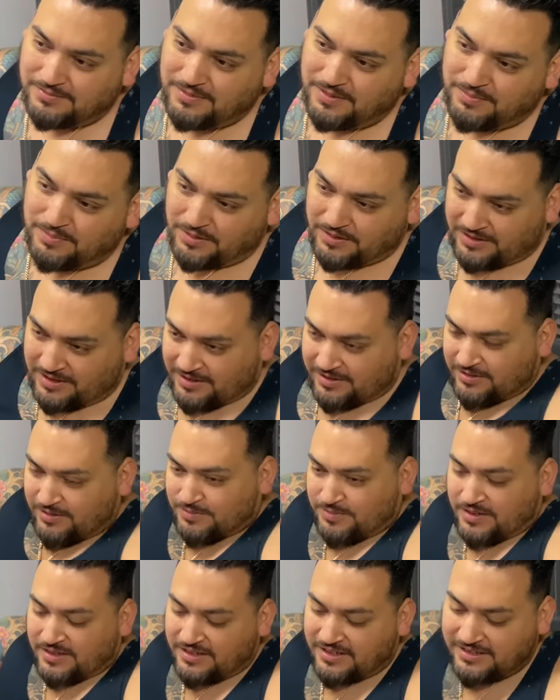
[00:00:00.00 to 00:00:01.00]
My birthday's on
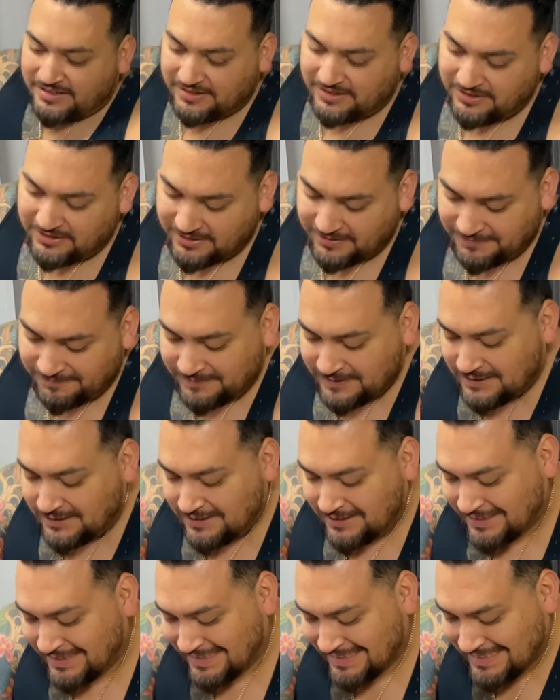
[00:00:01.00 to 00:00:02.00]
Monday, so.
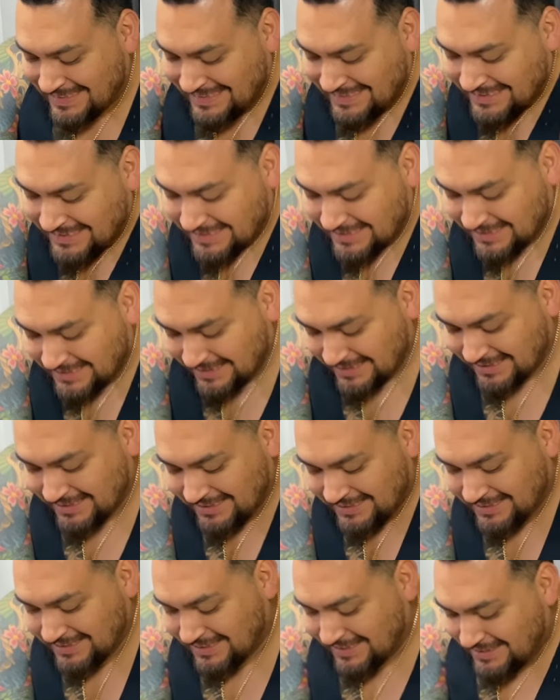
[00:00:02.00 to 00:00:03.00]
Oh,
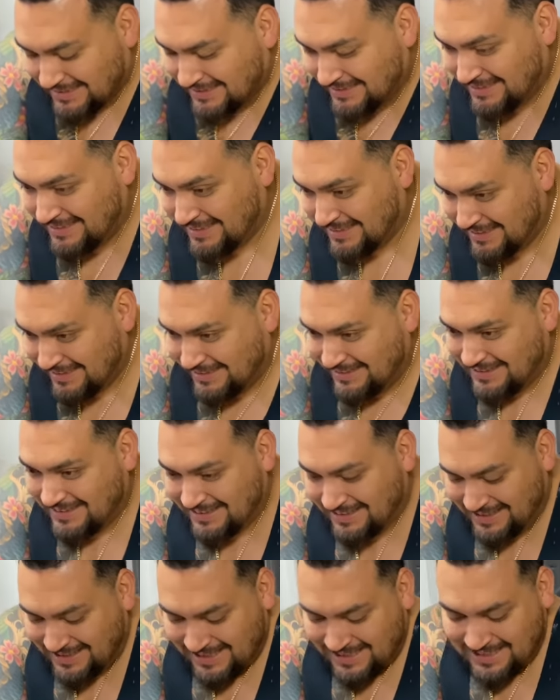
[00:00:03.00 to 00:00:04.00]
there. Maybe have
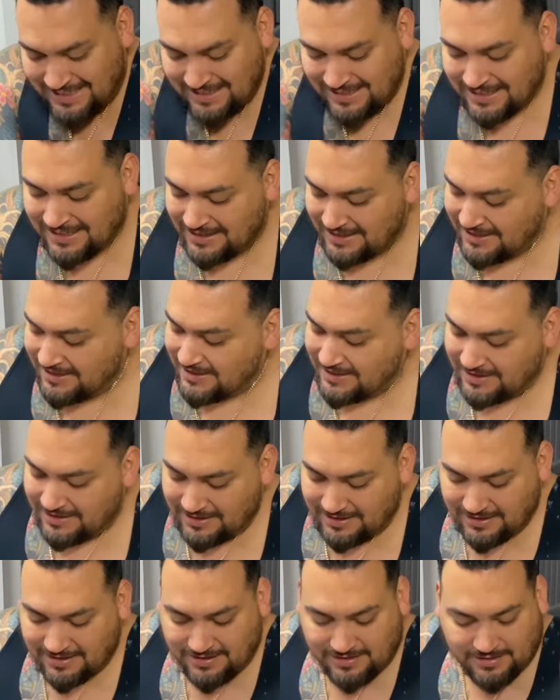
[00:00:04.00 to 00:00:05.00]
one meal for your
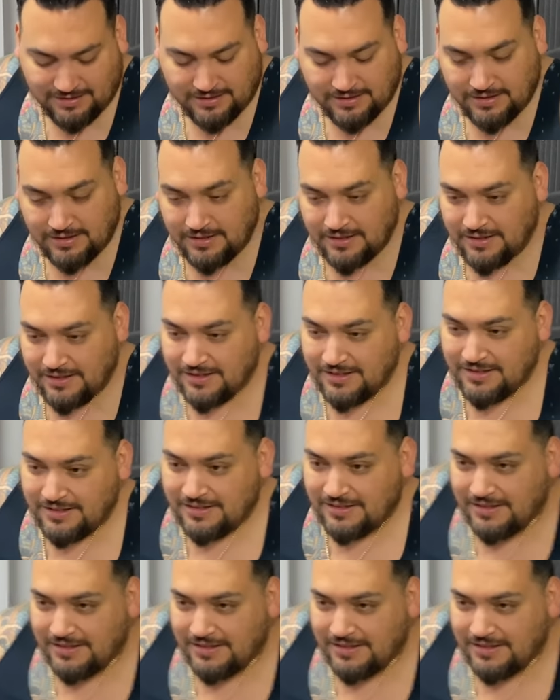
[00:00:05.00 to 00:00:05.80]
birthday. You know, just to keep